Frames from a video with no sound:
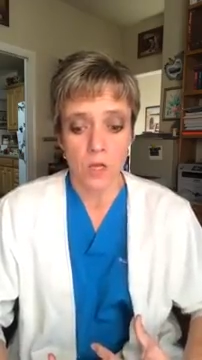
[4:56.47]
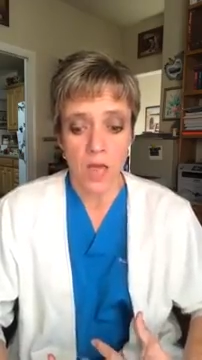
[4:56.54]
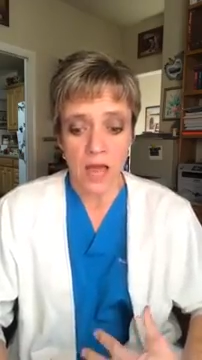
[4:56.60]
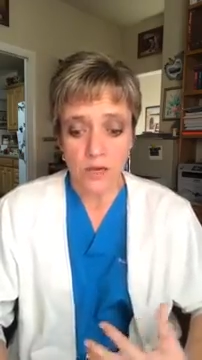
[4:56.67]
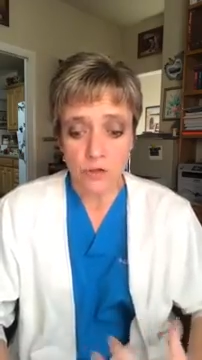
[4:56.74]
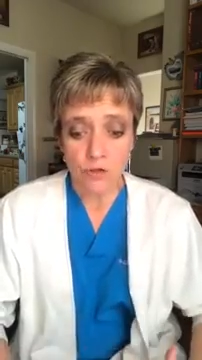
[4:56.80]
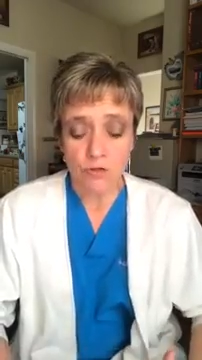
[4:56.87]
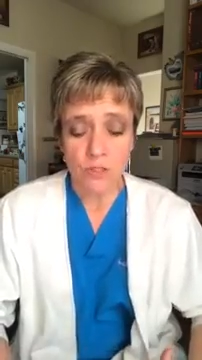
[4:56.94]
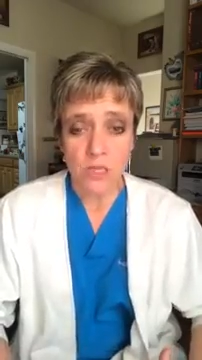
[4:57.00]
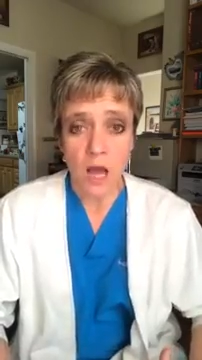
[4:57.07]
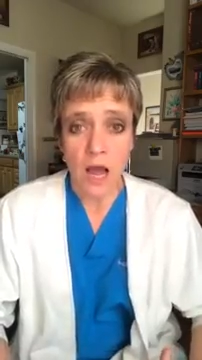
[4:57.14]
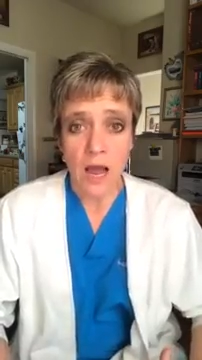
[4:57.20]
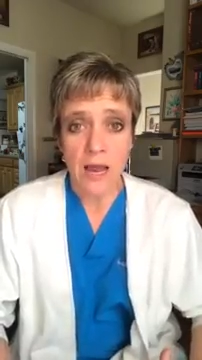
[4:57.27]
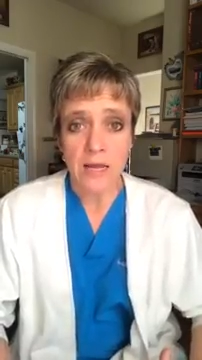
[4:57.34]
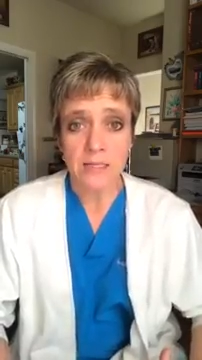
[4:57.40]

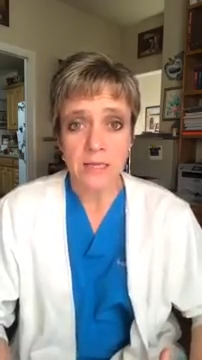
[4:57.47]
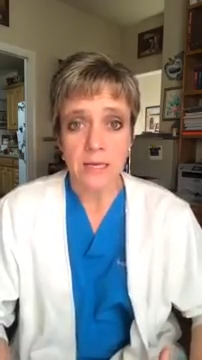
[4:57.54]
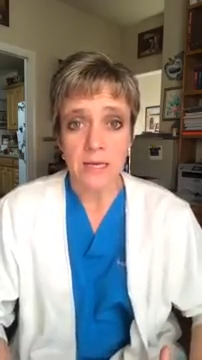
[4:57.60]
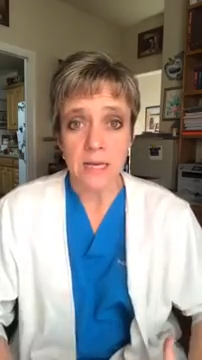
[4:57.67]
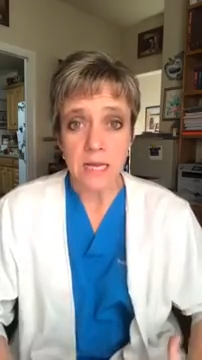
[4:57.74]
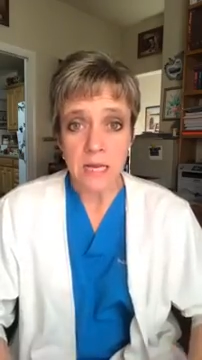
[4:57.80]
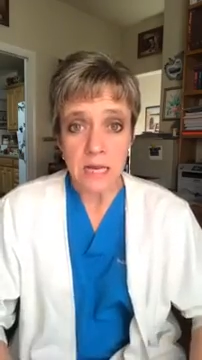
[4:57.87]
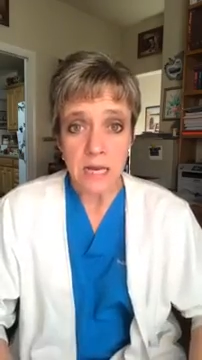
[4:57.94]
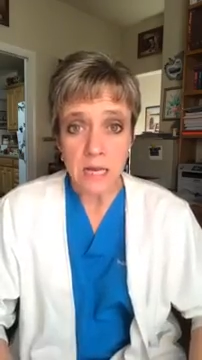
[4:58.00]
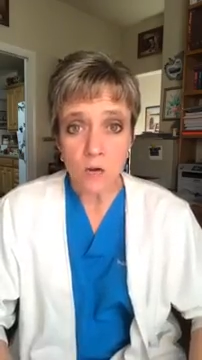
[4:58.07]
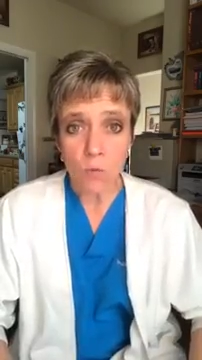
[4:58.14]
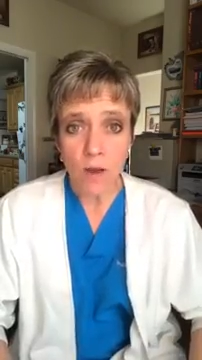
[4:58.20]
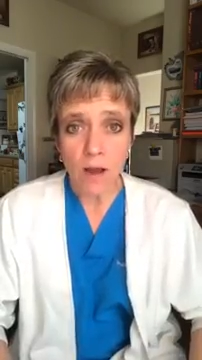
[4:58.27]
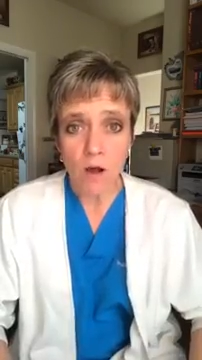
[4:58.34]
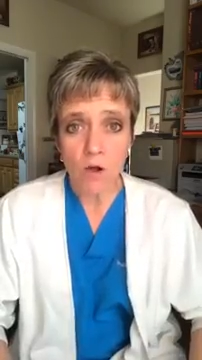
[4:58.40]
exercise and eating
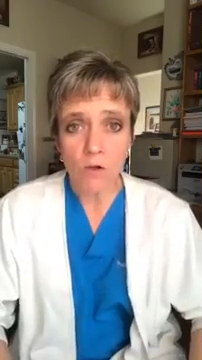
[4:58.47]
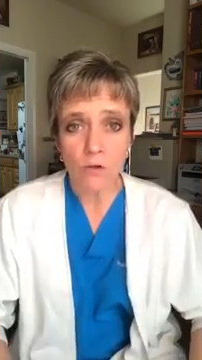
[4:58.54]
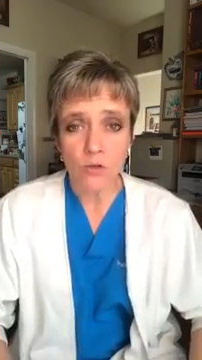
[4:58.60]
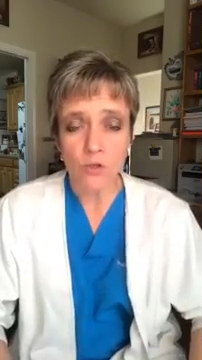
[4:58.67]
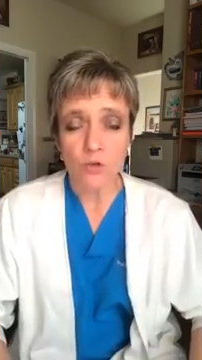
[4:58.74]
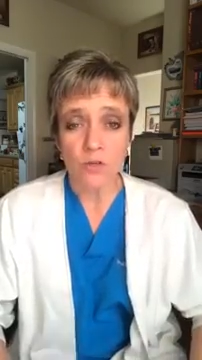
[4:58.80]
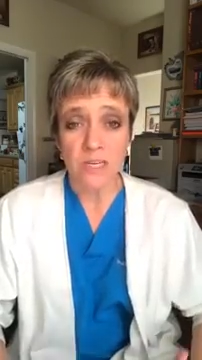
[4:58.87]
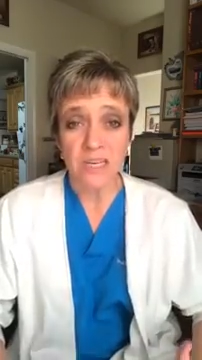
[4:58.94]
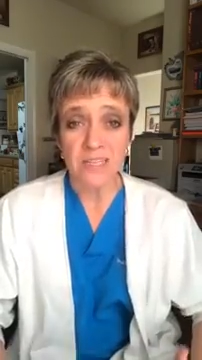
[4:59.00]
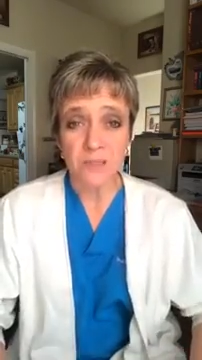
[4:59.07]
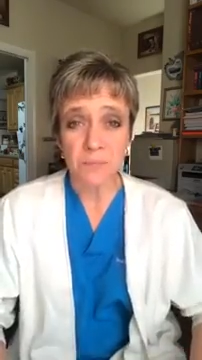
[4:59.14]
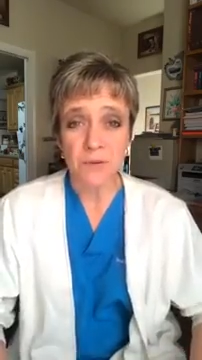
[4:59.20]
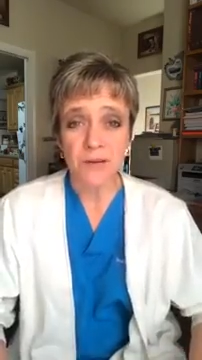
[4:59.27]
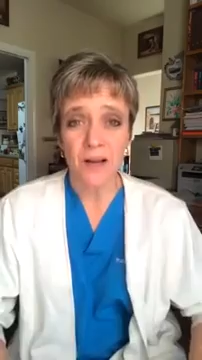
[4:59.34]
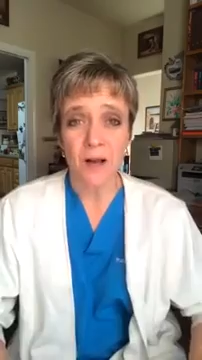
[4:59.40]
well, you need to
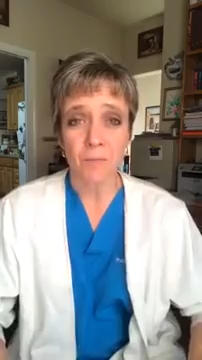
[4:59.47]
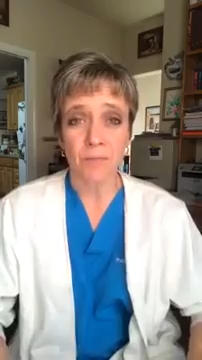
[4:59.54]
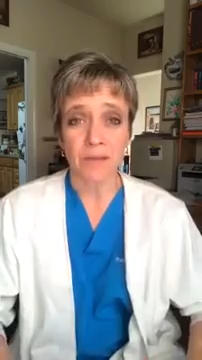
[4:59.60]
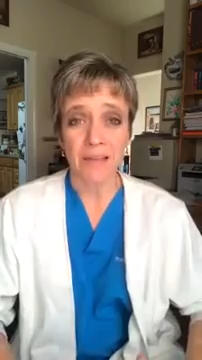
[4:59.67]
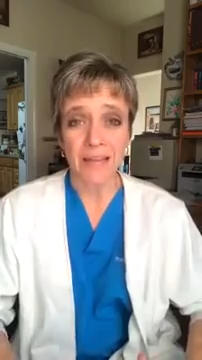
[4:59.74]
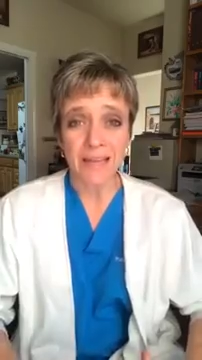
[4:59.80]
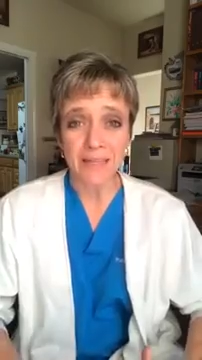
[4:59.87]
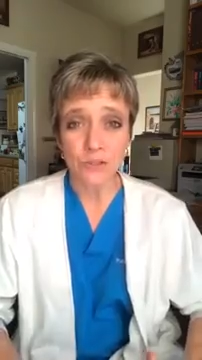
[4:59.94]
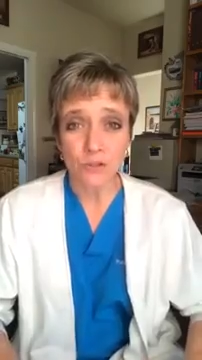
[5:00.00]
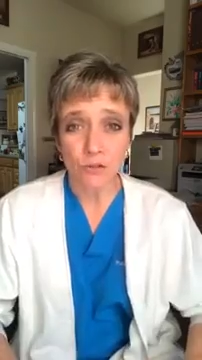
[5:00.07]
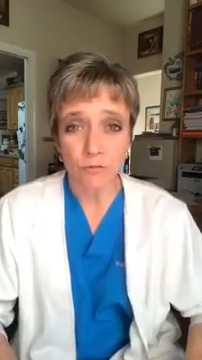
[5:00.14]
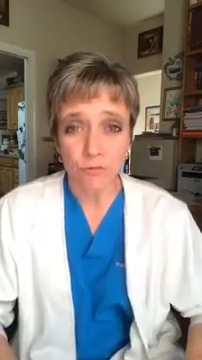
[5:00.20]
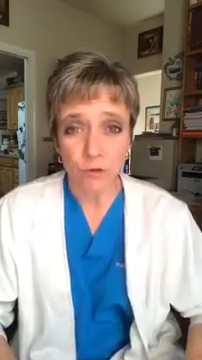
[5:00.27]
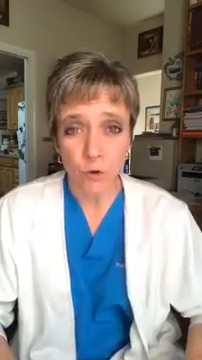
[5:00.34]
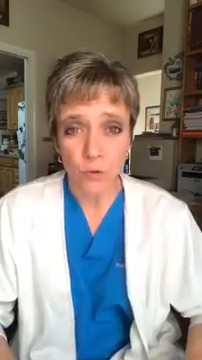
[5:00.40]
become laser
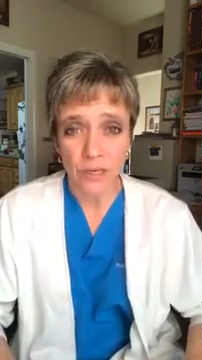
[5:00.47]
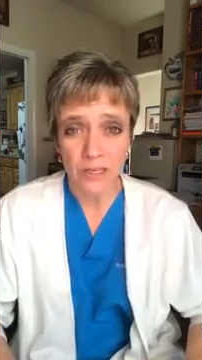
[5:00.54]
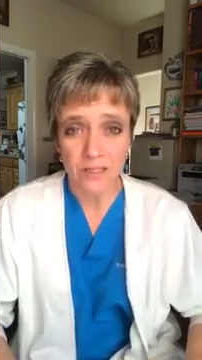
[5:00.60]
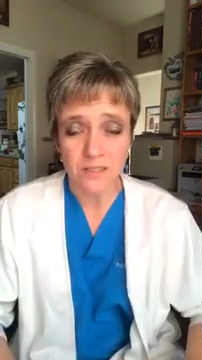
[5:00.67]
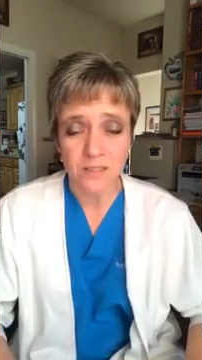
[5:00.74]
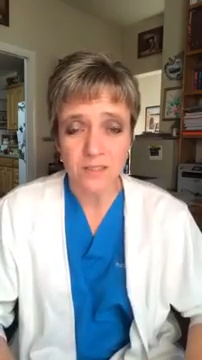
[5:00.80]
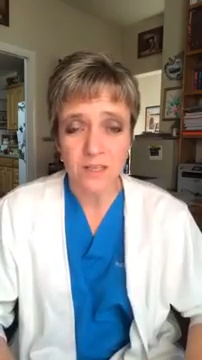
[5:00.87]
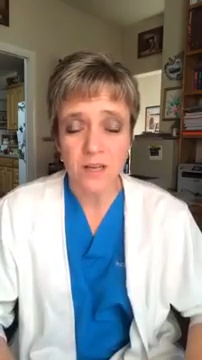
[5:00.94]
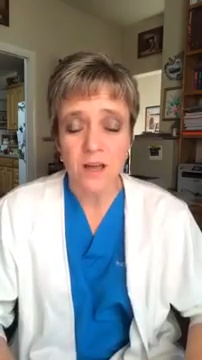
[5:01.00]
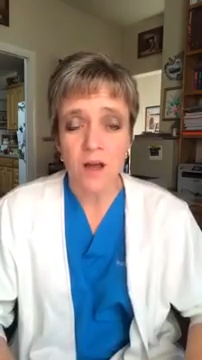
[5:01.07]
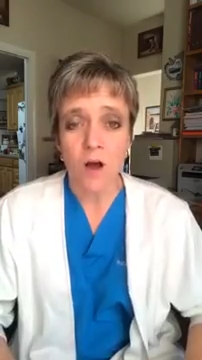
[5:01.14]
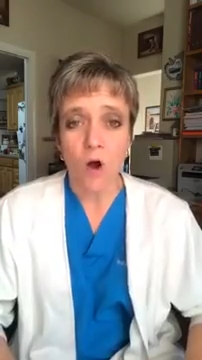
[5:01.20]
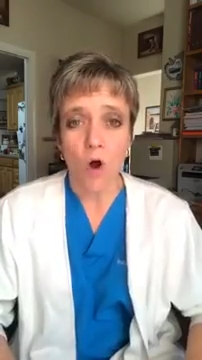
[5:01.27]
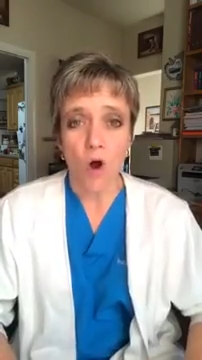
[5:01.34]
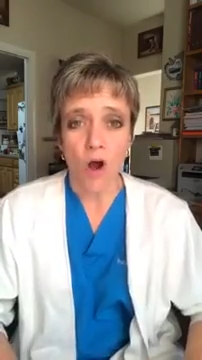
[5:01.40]
focused
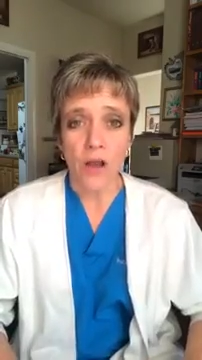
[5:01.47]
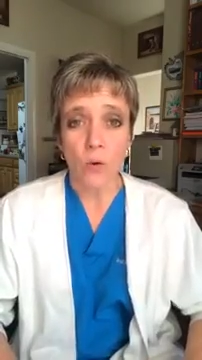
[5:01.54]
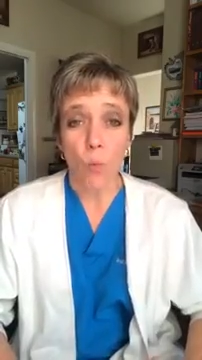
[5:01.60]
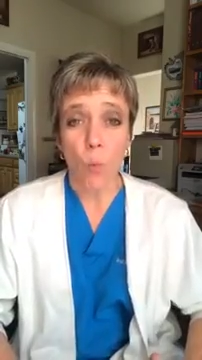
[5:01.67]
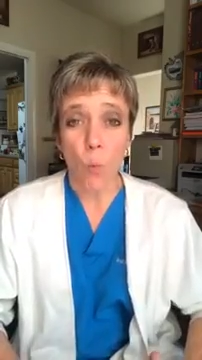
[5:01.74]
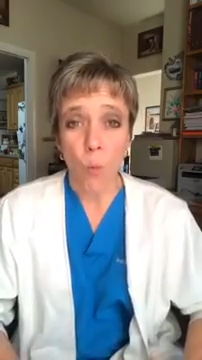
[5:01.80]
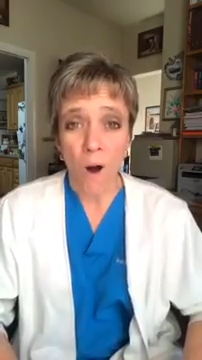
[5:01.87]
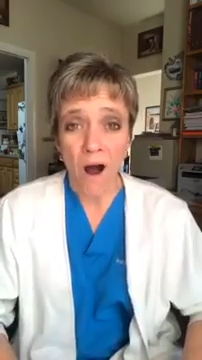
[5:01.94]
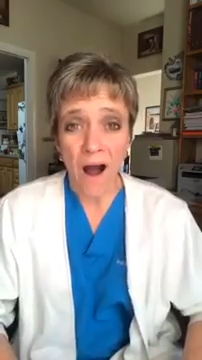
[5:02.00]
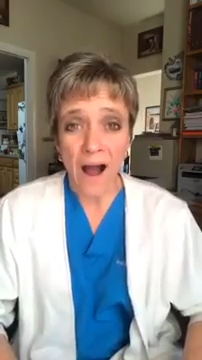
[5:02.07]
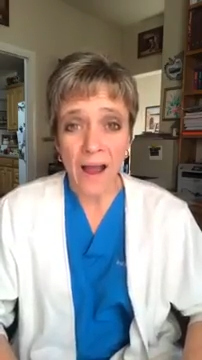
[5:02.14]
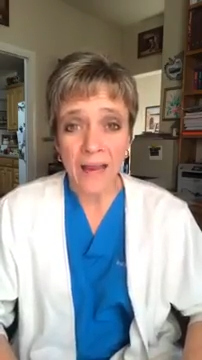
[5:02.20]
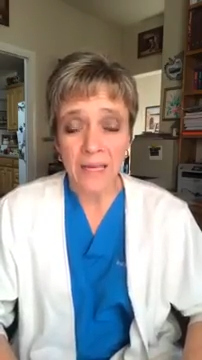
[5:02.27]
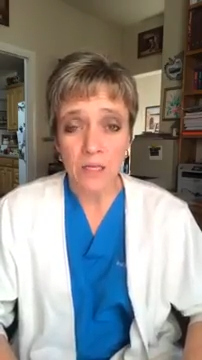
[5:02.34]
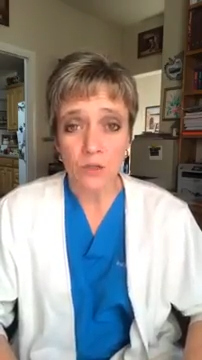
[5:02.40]
on
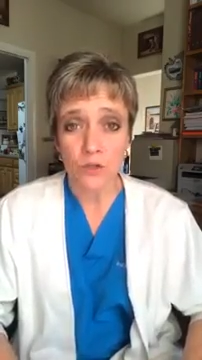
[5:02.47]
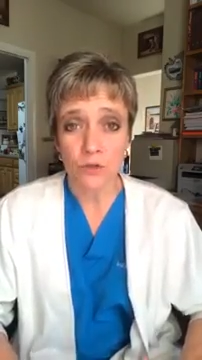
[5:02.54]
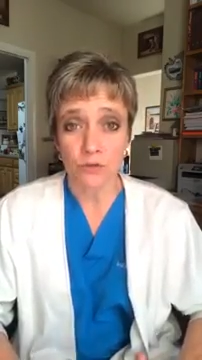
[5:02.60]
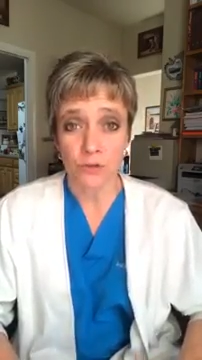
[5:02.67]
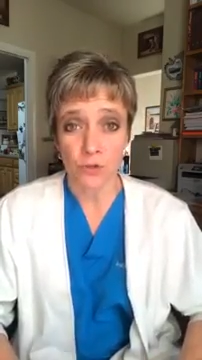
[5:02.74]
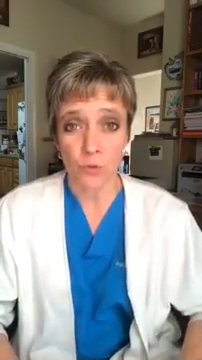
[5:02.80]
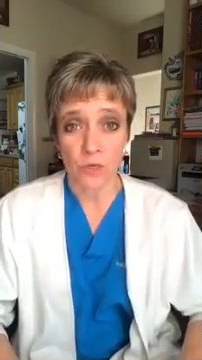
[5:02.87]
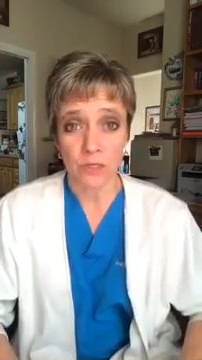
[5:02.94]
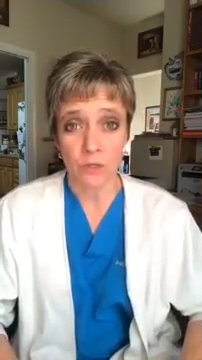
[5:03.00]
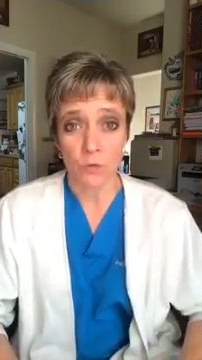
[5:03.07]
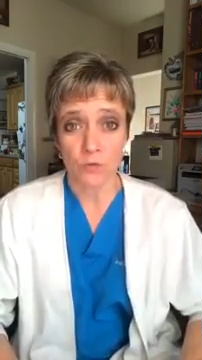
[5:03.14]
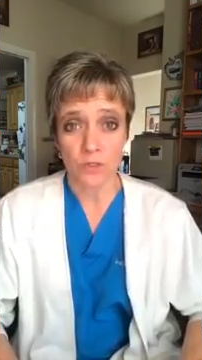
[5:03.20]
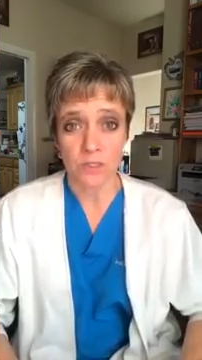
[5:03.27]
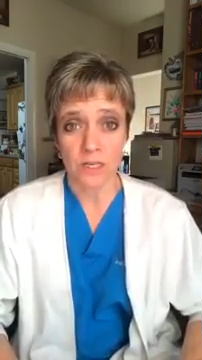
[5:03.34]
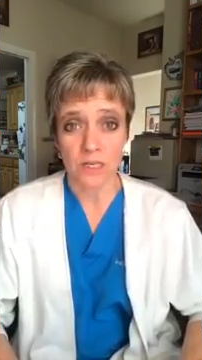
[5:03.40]
why you're doing
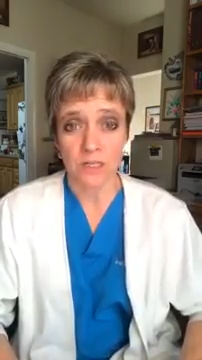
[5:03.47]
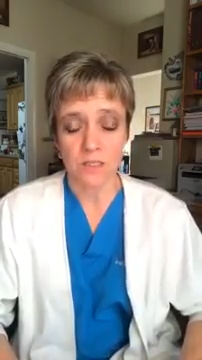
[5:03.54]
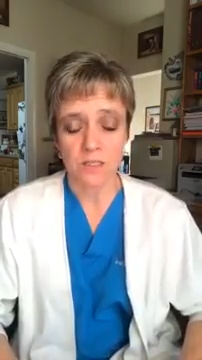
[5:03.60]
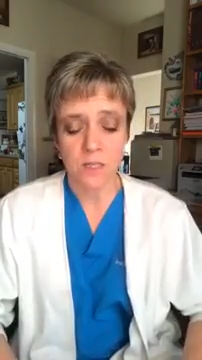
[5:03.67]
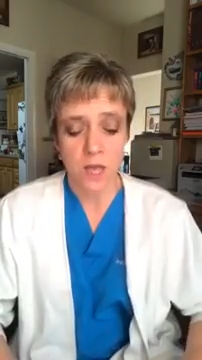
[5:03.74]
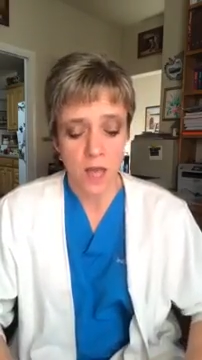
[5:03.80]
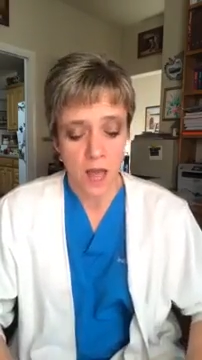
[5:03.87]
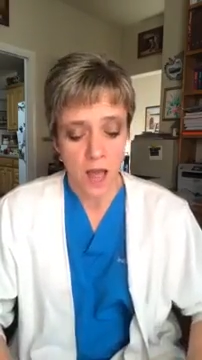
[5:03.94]
those things.